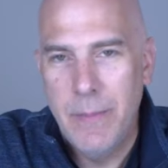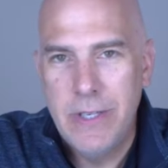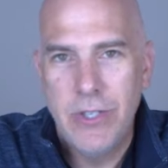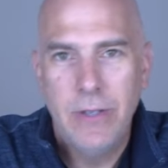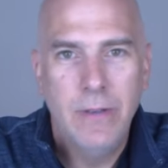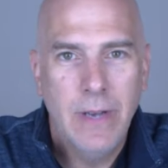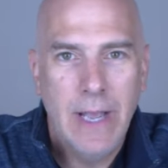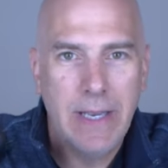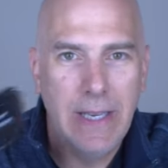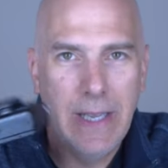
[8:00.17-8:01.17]
I mentioned,
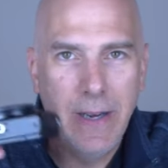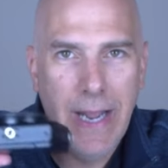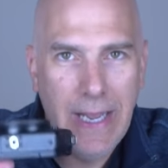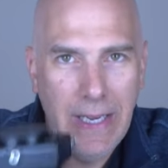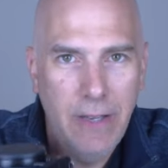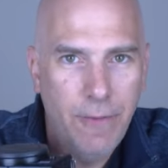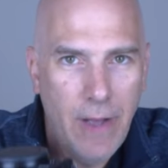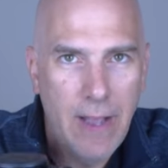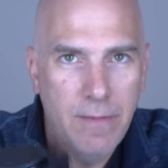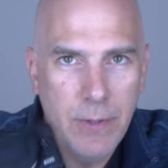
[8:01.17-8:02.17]
I can get
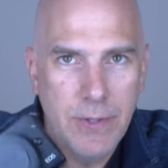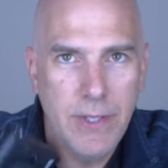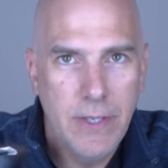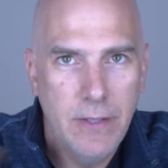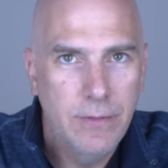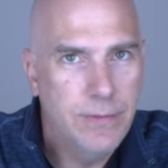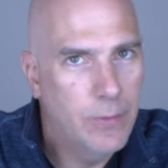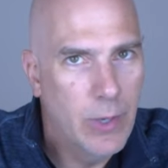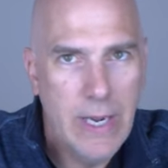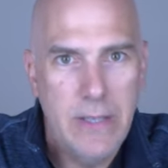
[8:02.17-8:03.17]
85% of
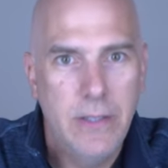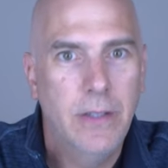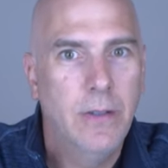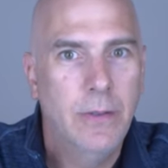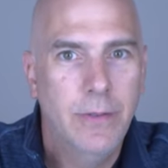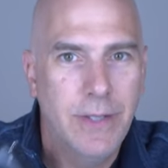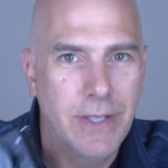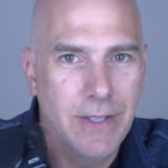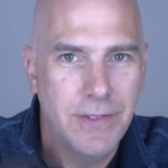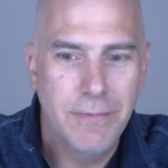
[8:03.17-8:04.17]
what I do.
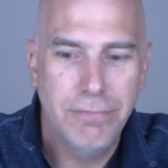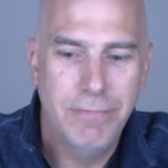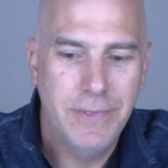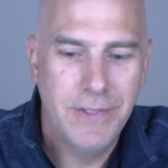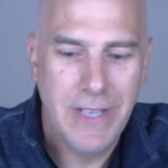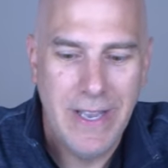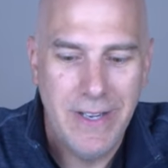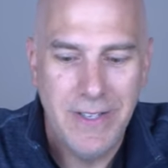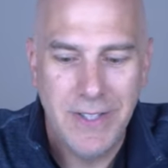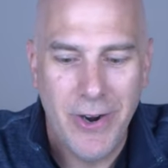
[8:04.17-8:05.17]
It's it's kind
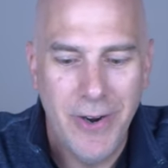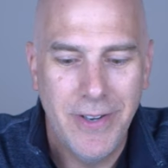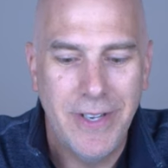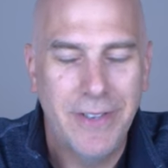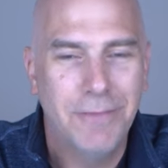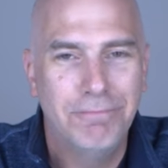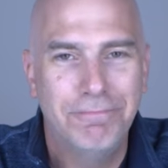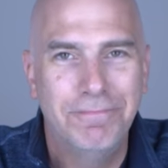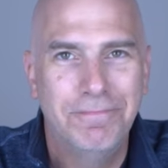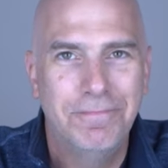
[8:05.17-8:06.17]
of disheartening
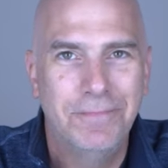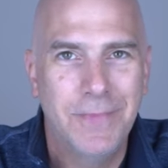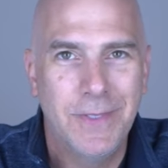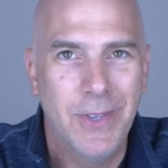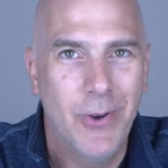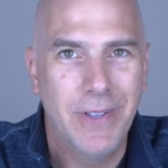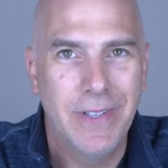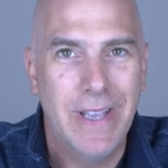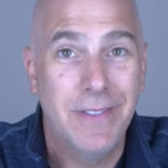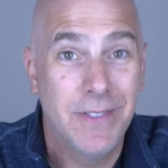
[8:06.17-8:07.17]
knowing
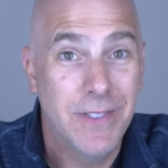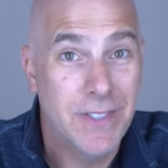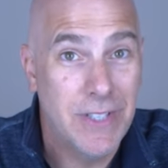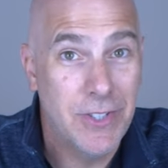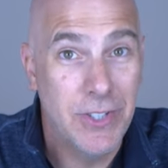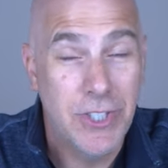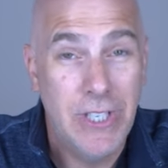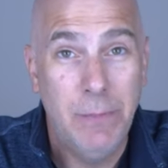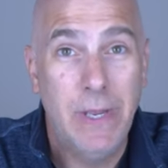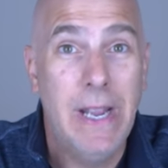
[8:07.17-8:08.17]
that such a
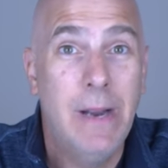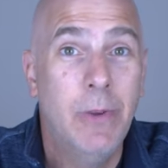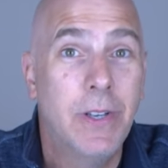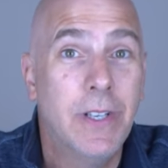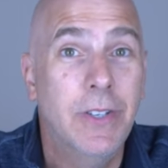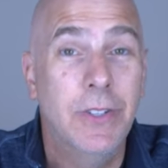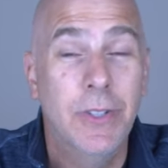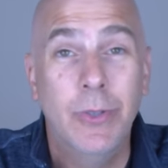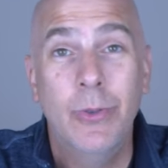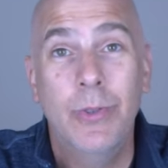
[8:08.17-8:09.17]
cheap camera can
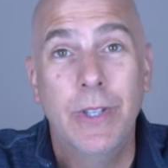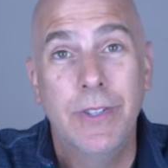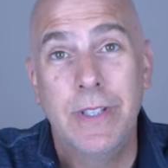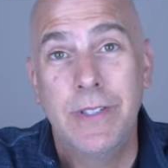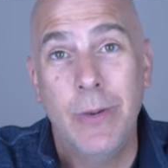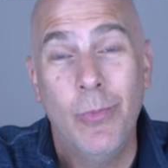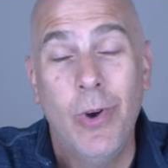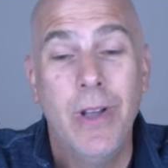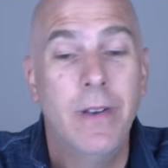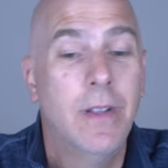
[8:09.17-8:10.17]
do the things I
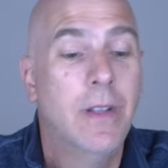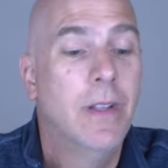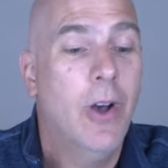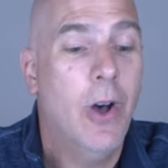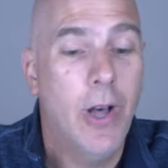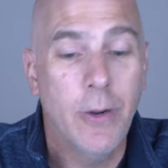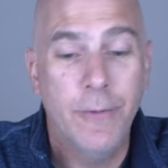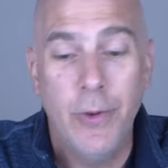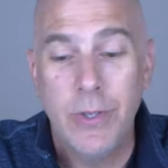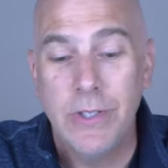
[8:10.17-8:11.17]
want.
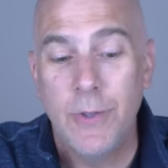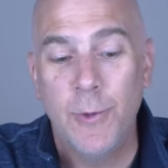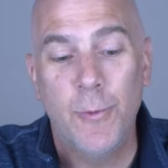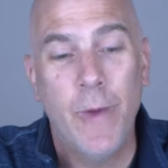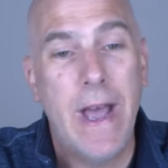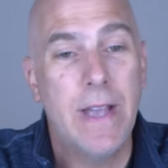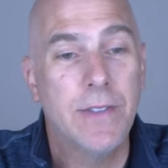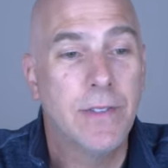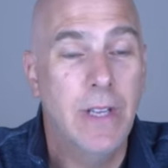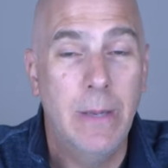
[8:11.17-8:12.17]
Autofocus is
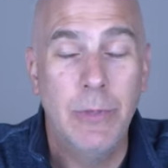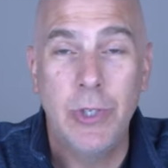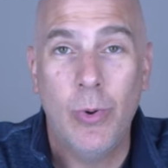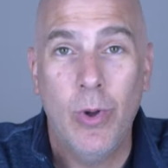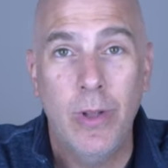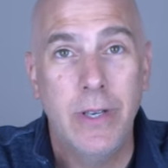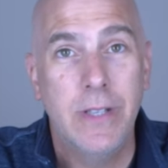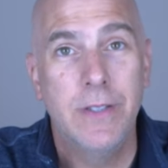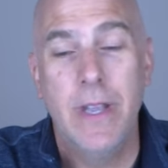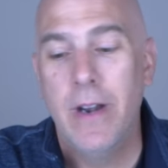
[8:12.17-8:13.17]
fast, image quality
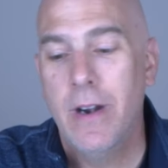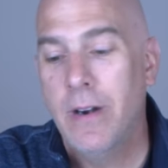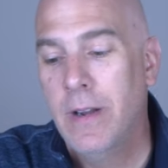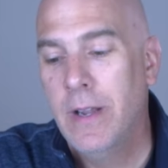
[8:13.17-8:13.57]
is there.